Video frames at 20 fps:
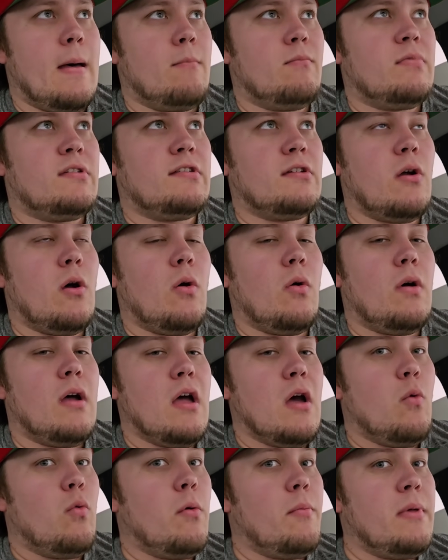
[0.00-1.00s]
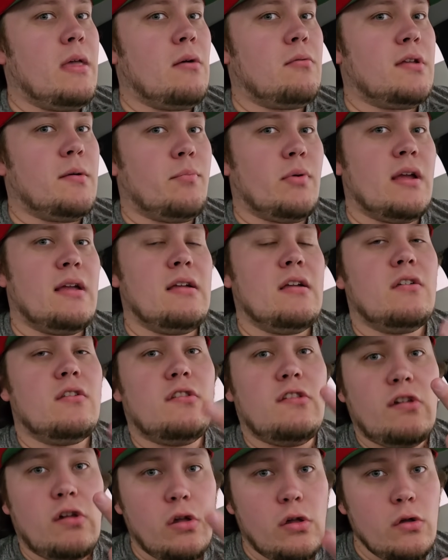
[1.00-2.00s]
So we'll be able to bring
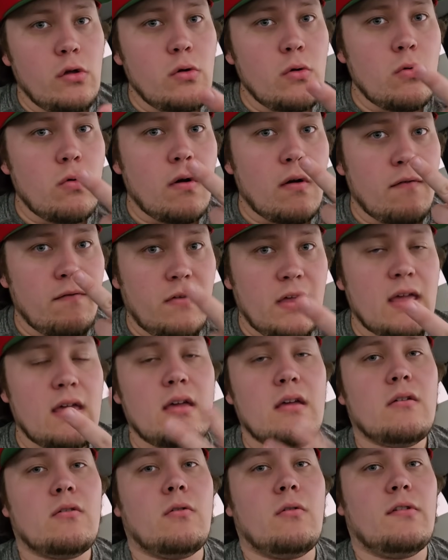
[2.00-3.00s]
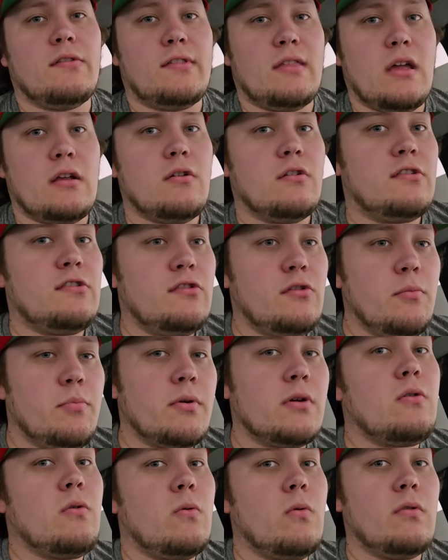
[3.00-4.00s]
two vehicles that are super
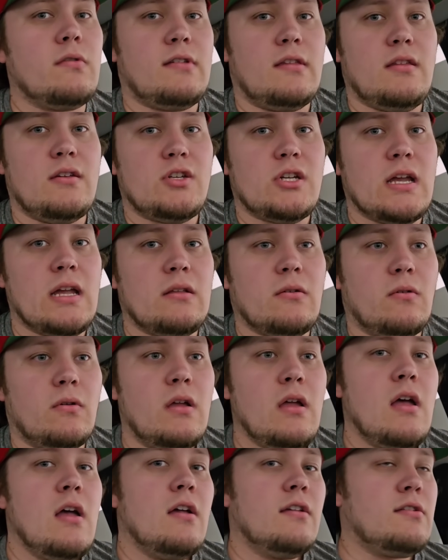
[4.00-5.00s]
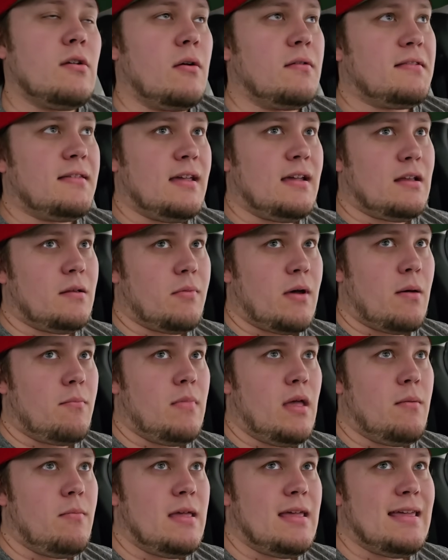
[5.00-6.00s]
cool to the channel. So I was thinking about
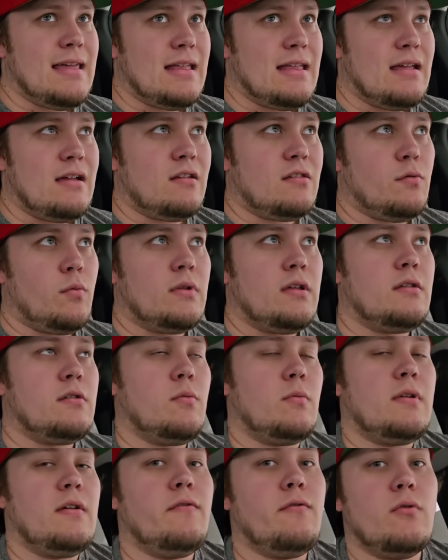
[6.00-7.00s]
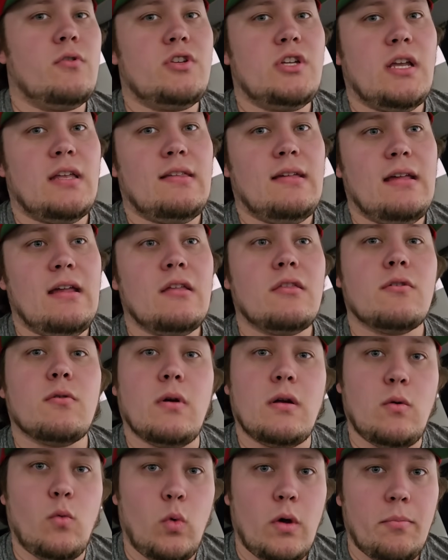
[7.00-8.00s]
maybe getting a 2024 GT,
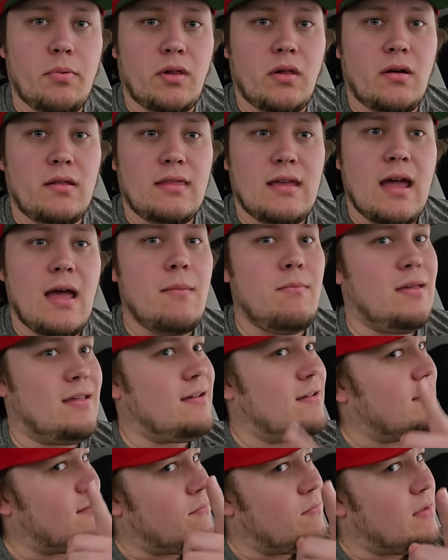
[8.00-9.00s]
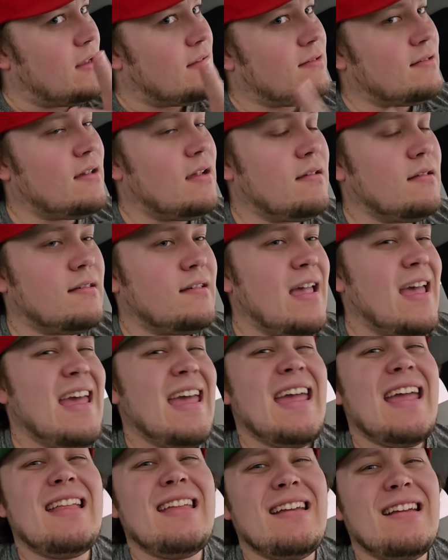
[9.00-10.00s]
throwing Whipple on that because it makes sense.
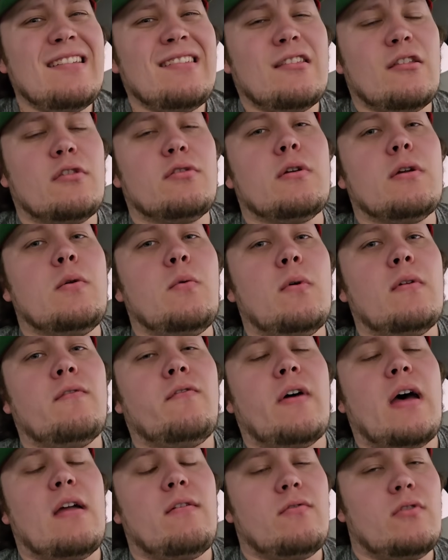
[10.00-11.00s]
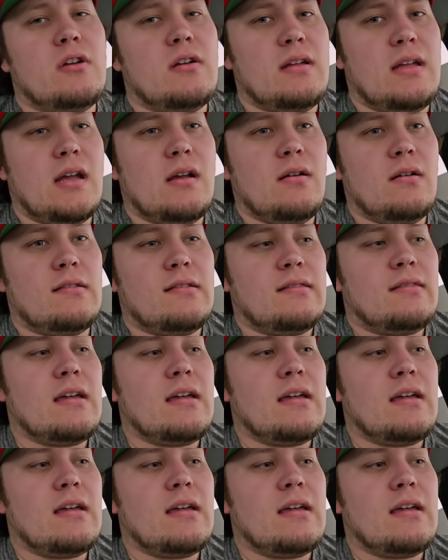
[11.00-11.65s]
And it gets the 315 rear gears.